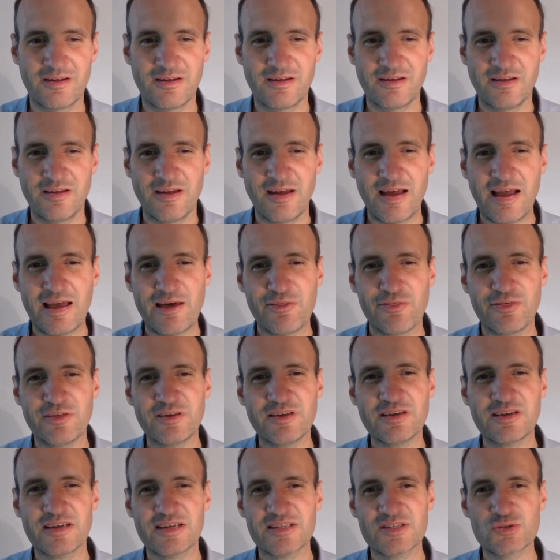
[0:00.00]
I think
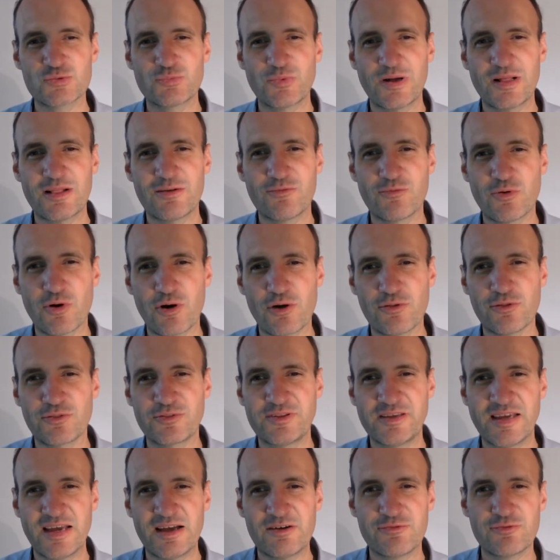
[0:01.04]
it's well worth the
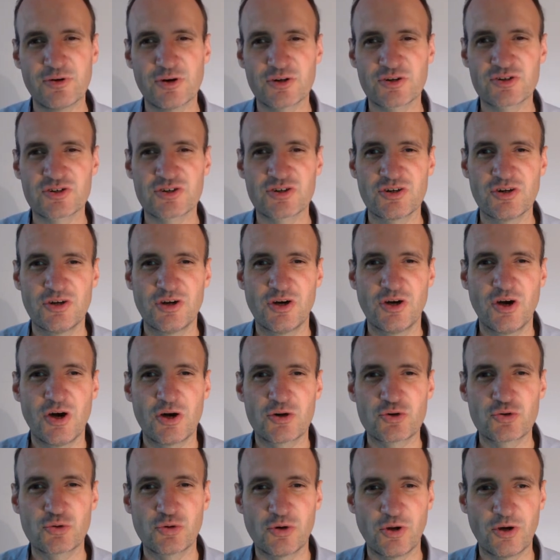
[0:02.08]
effort to
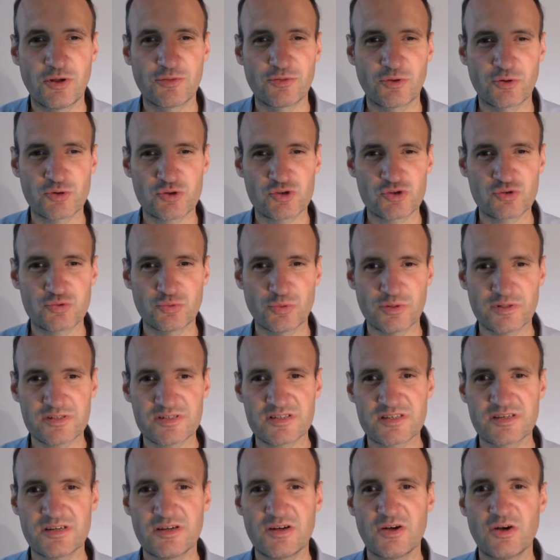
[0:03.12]
learn those tools.
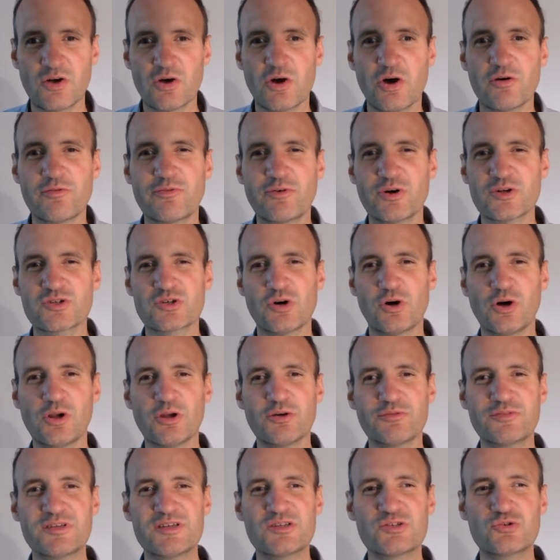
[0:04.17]
Of course, all of
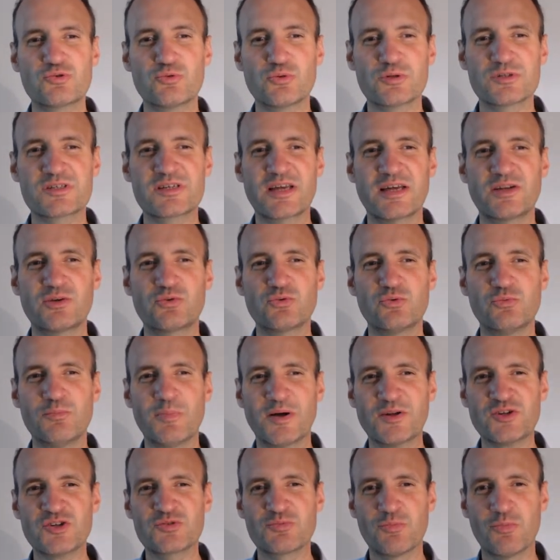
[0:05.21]
these tools can do
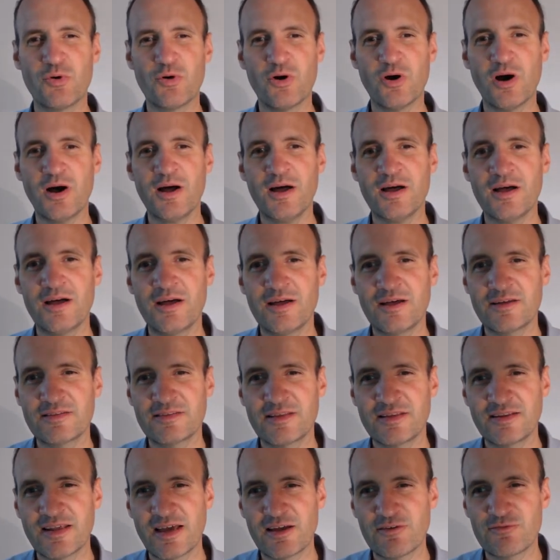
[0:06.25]
much more than
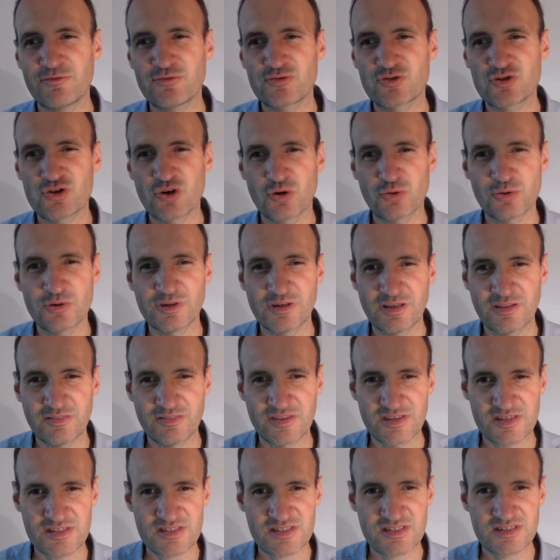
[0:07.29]
I've shown in
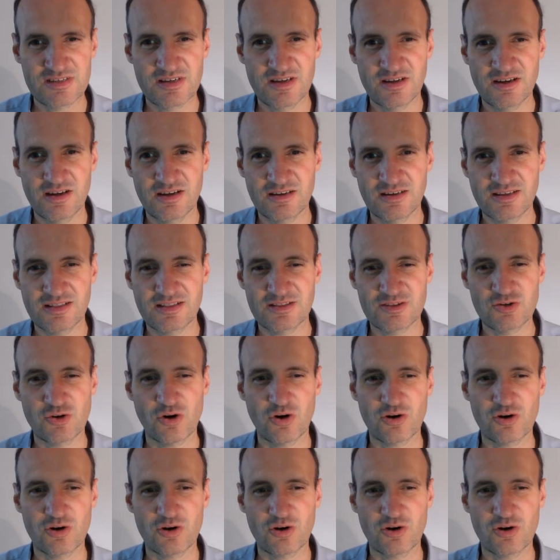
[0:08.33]
this little talk.